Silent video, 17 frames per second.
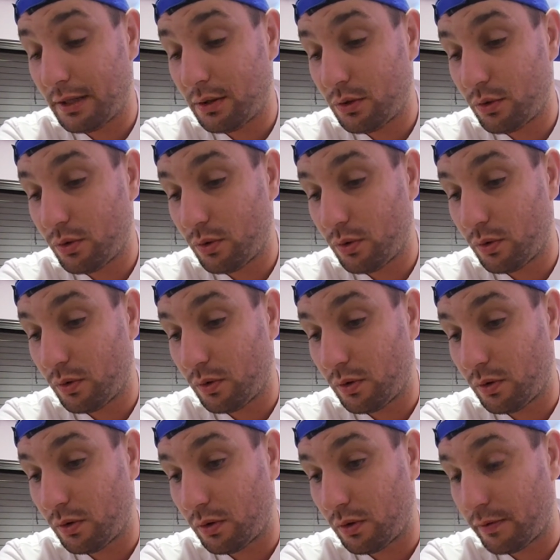
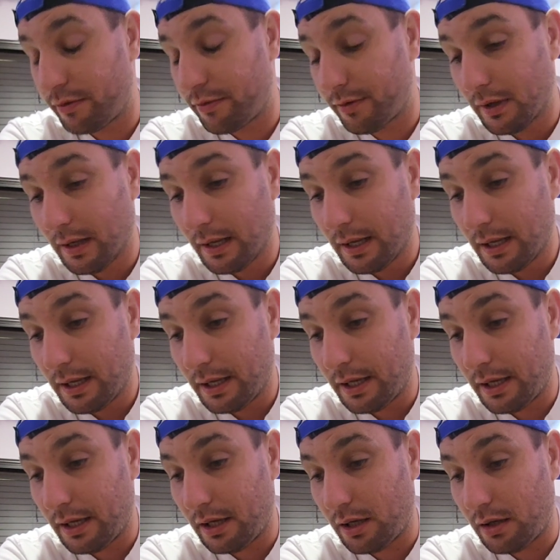to
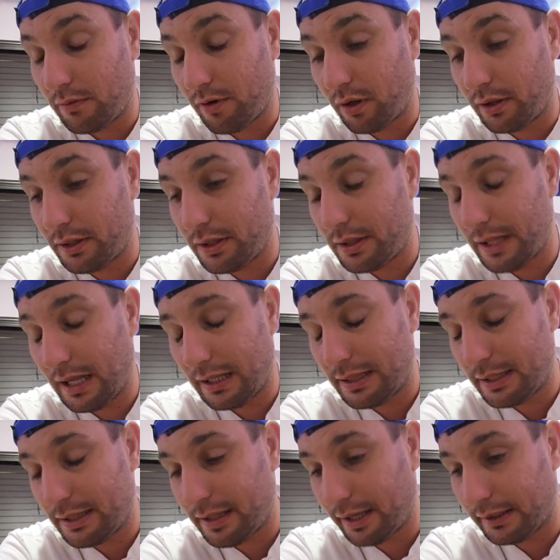run, not
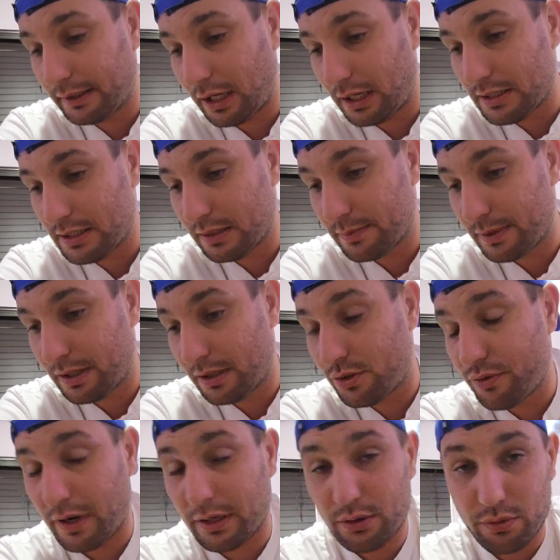the diagnostic, but I
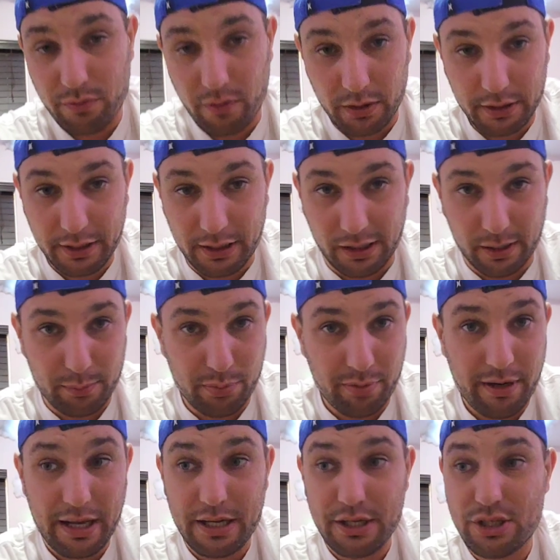tried to run the
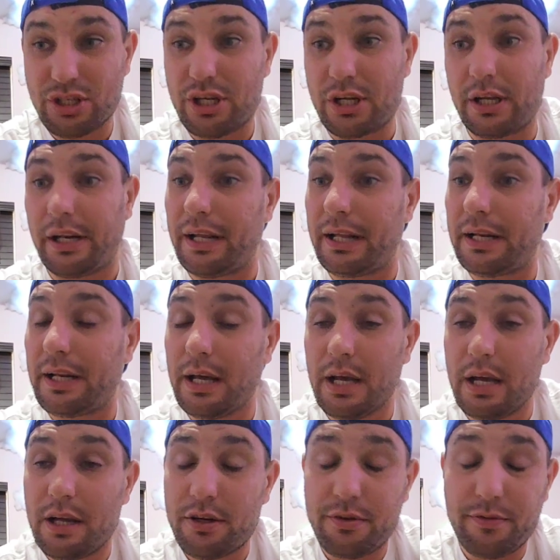calibration and
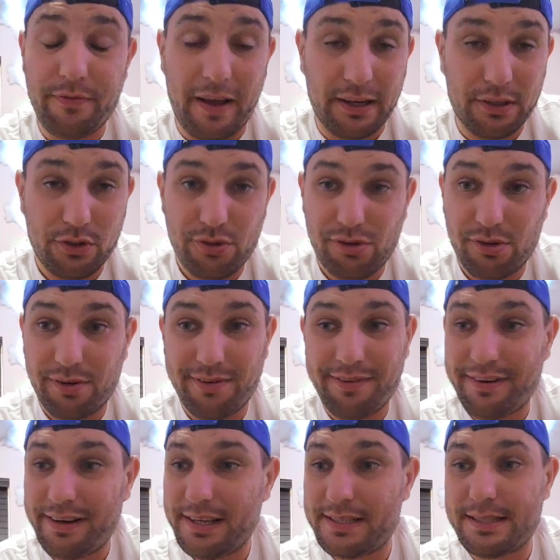factory
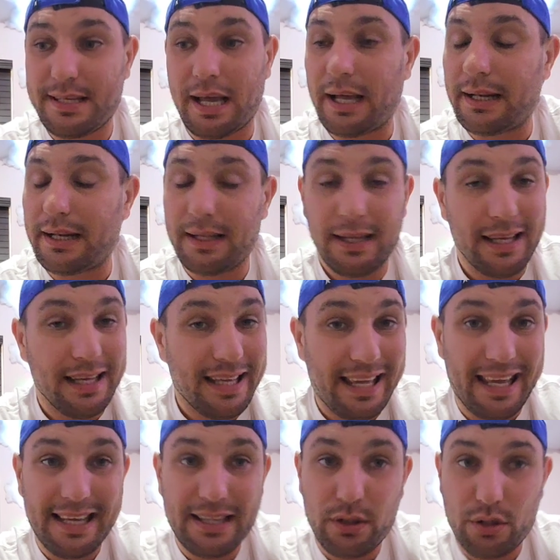reset.
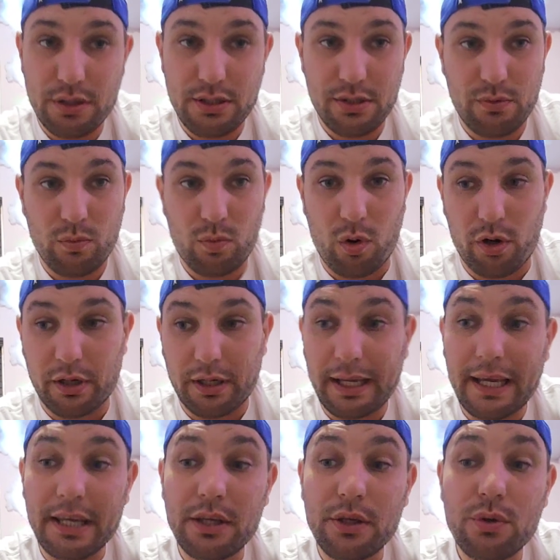It doesn't
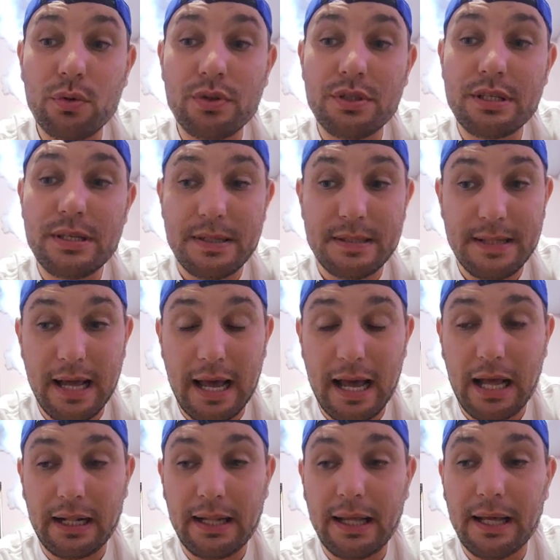work. It uses
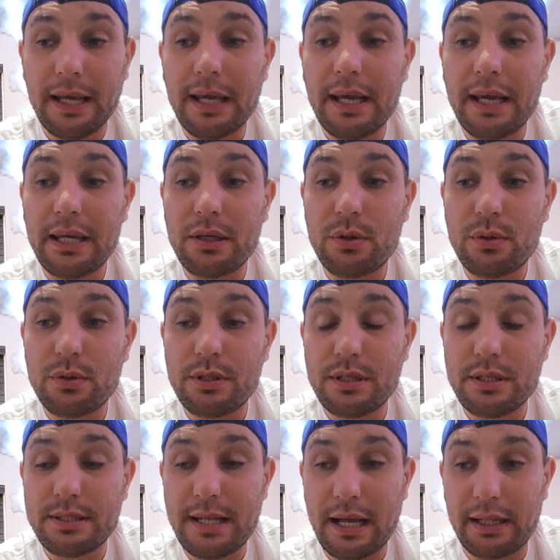that
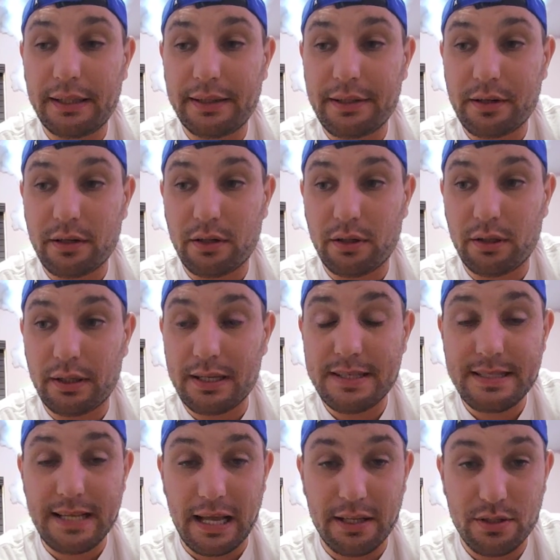little
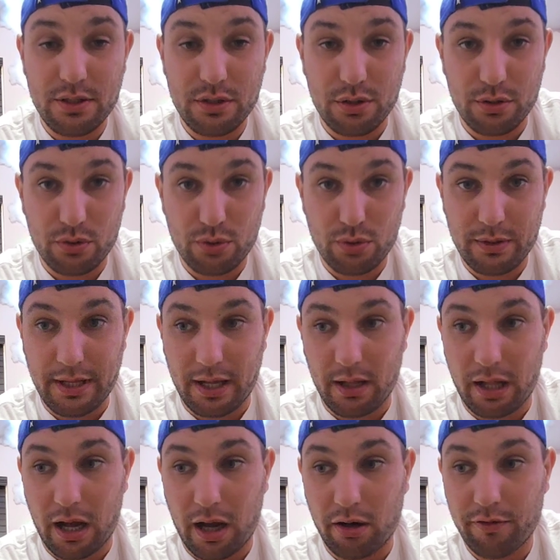sensor to
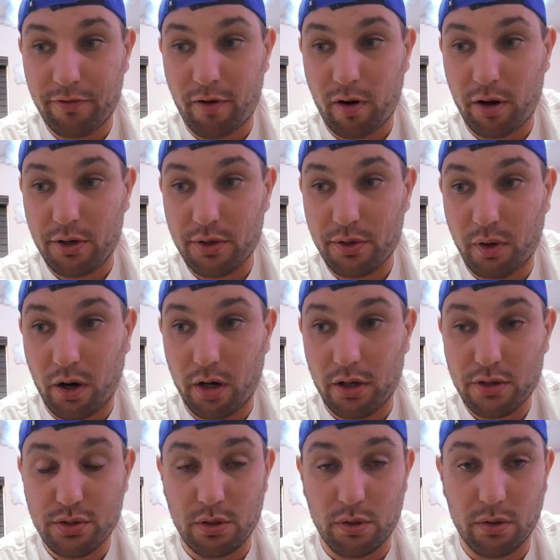tell how far you
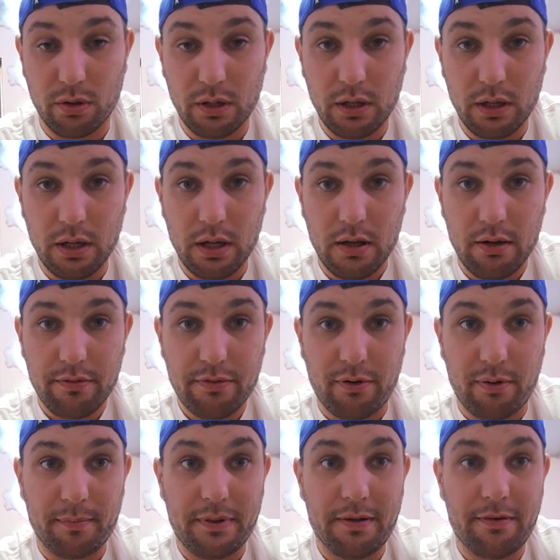are. So
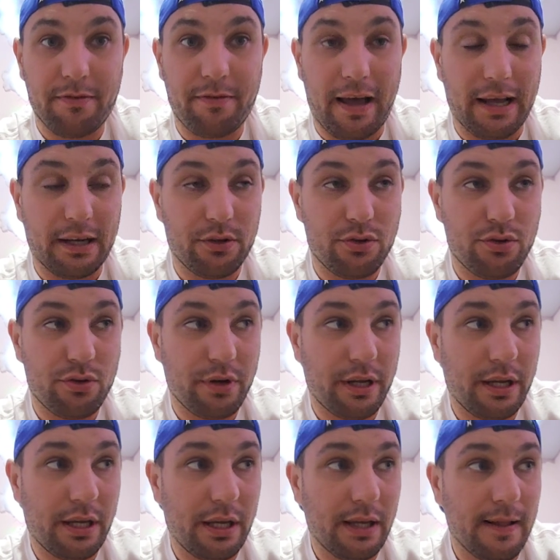from the factory,